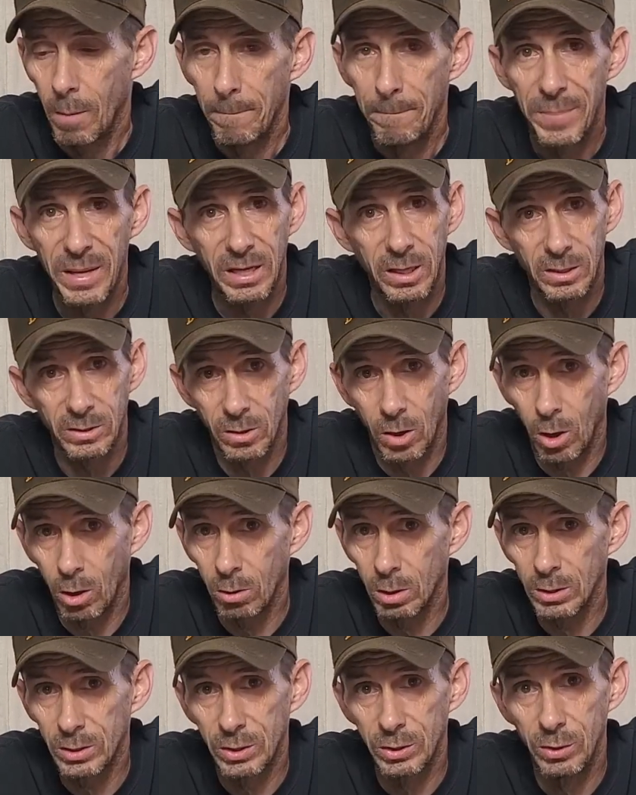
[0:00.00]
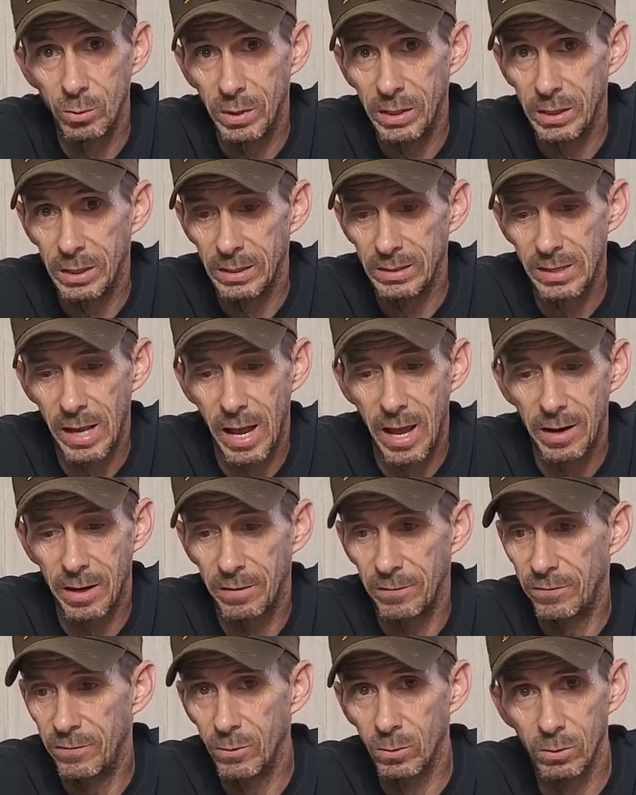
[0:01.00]
Because all it's doing is
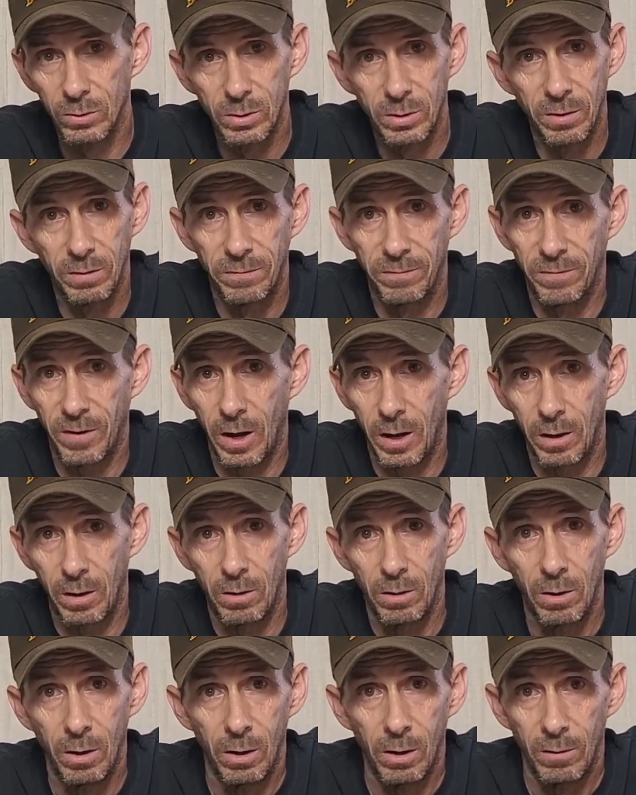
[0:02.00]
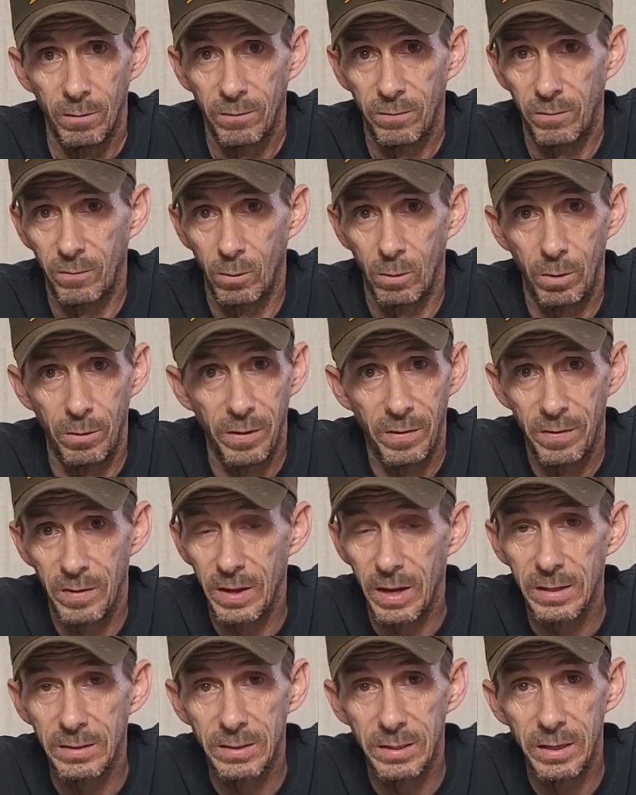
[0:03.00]
adding fuel to the fire for
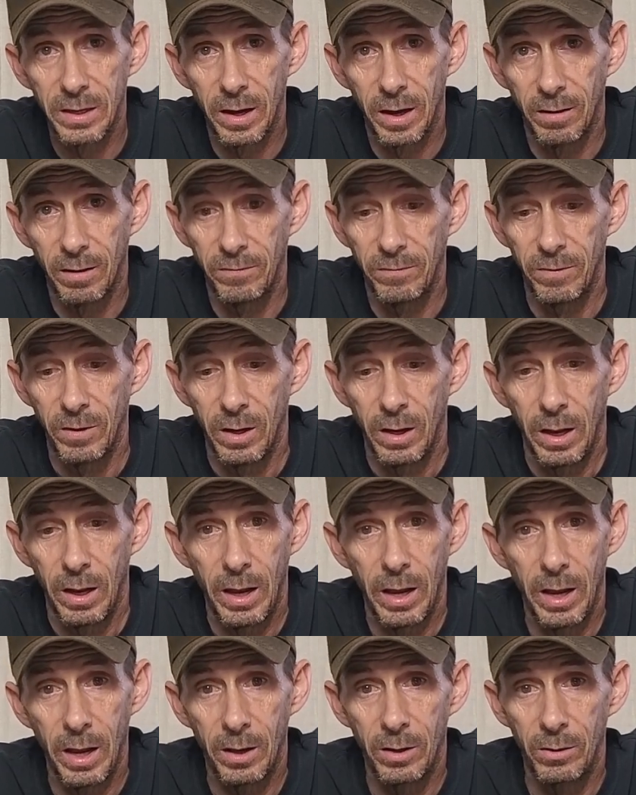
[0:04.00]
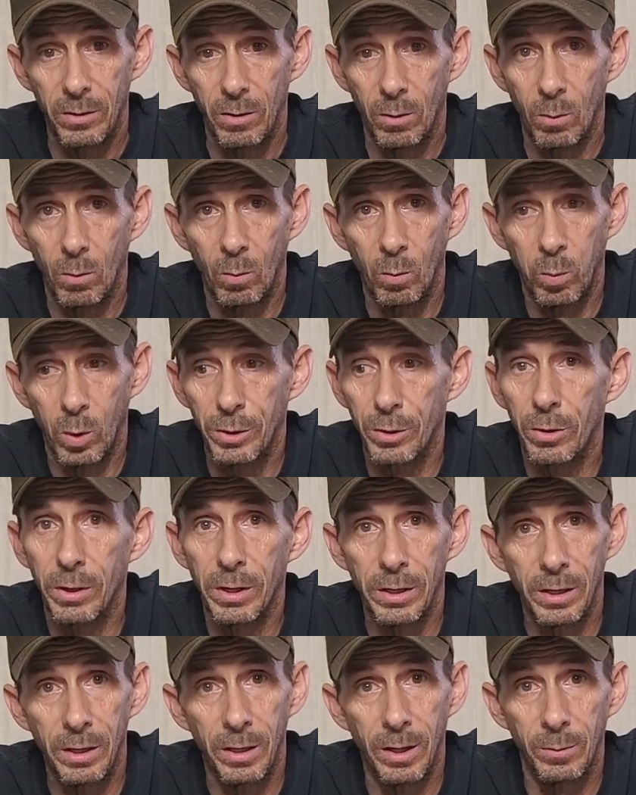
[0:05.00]
the ATF, and what you're
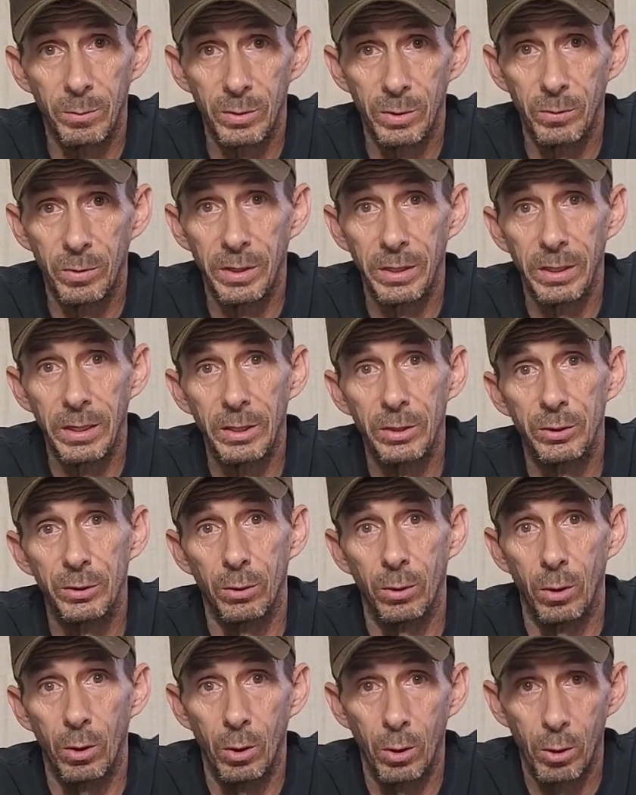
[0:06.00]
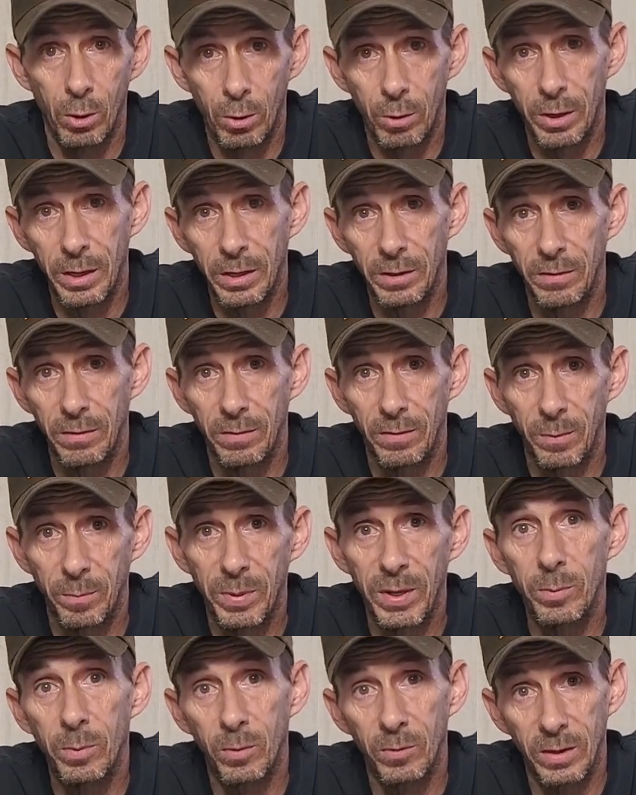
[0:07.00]
ending up doing is you're hurting the
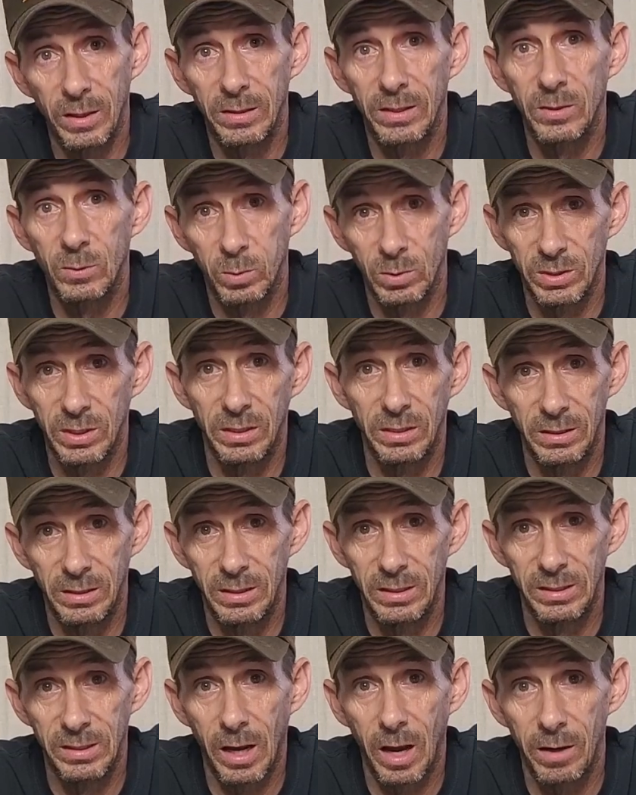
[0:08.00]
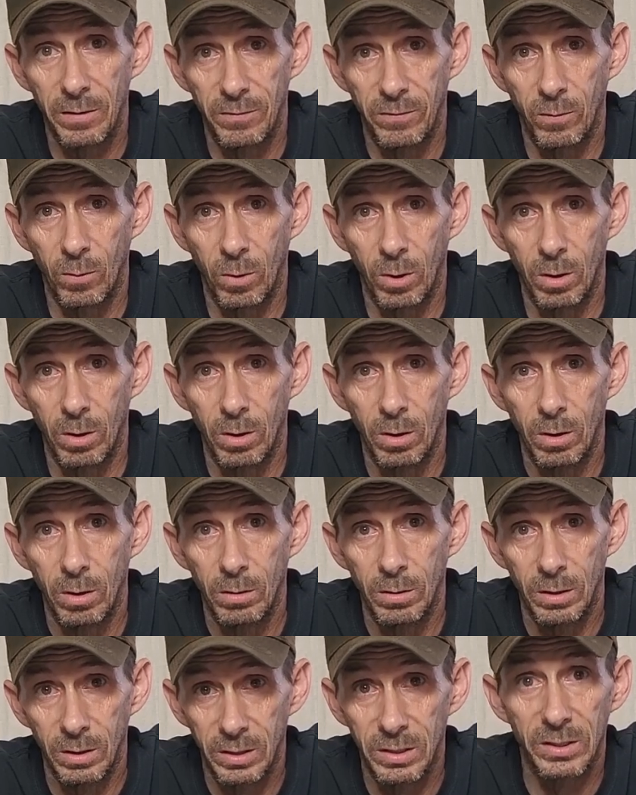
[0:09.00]
people that this was designed for,
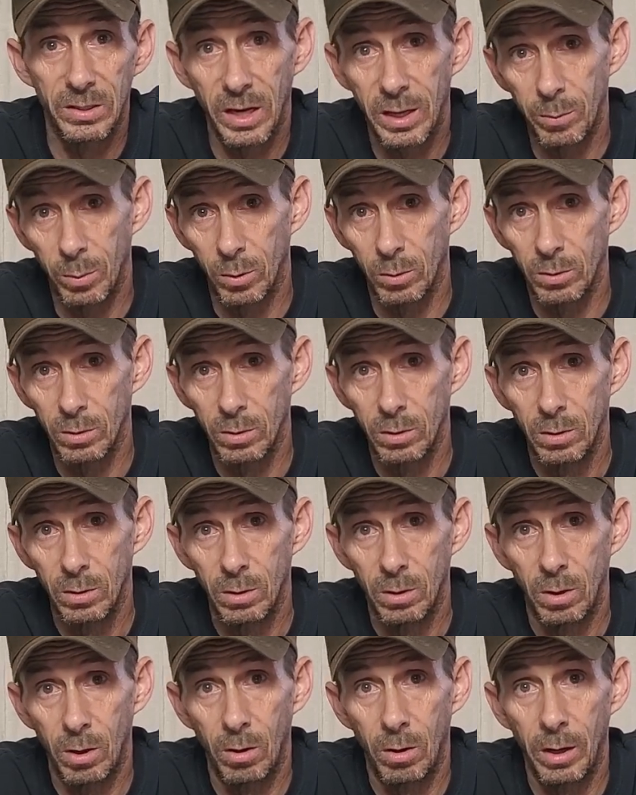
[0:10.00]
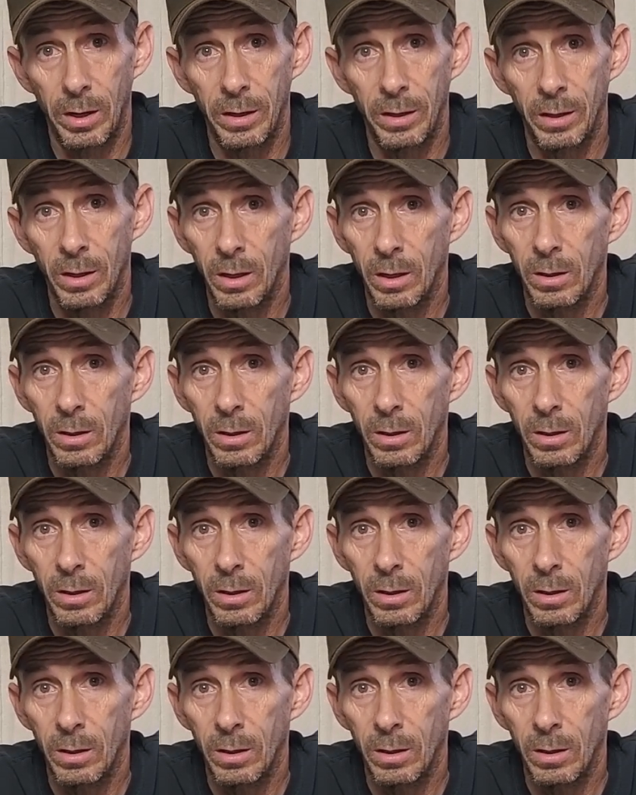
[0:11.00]
the disabled, all right?